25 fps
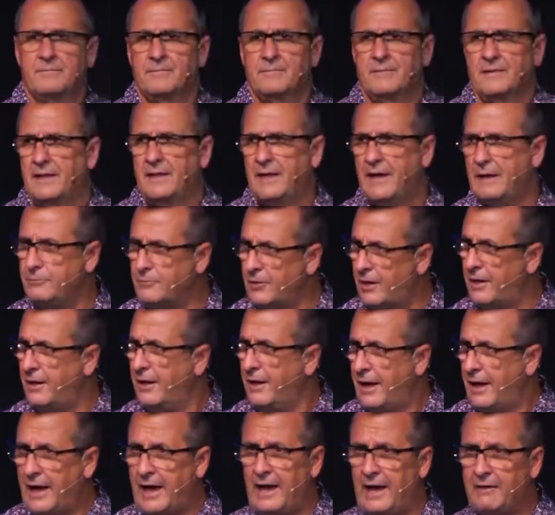I
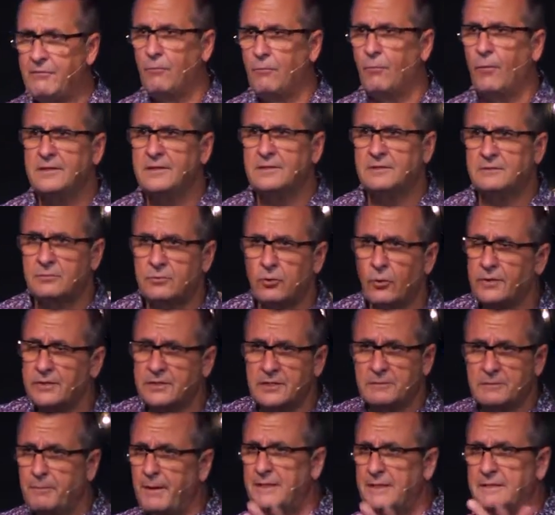haven't once, Troy, since
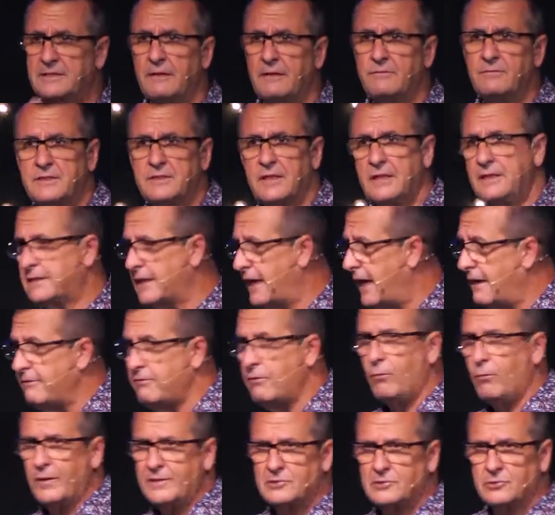May 17th, I haven't
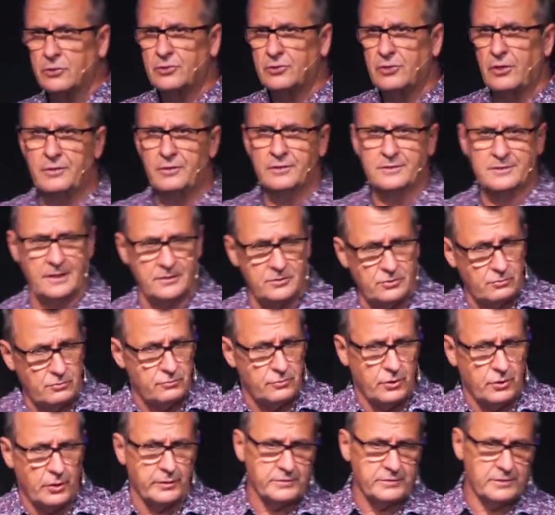once looked on and said, you
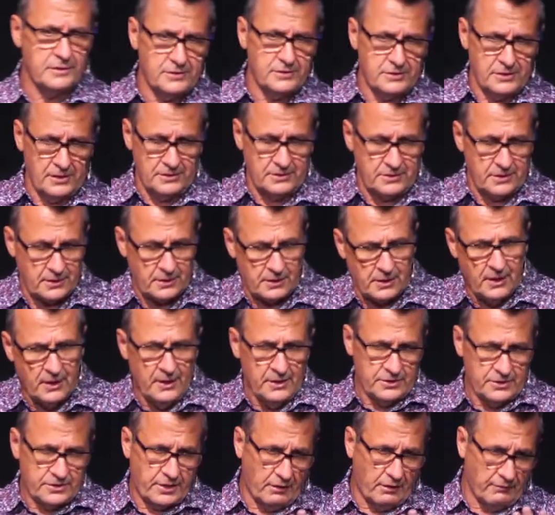narcissistic,
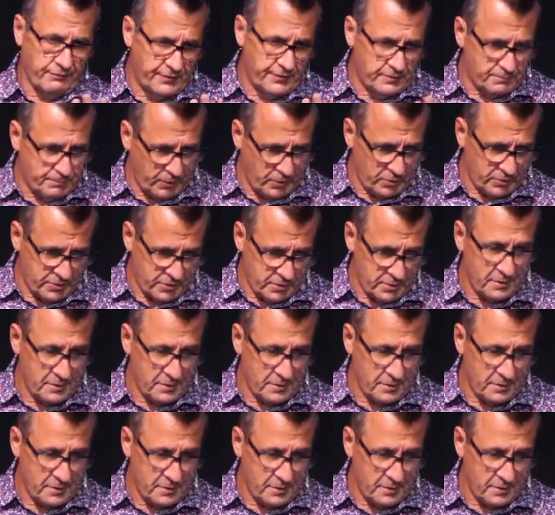selfish person.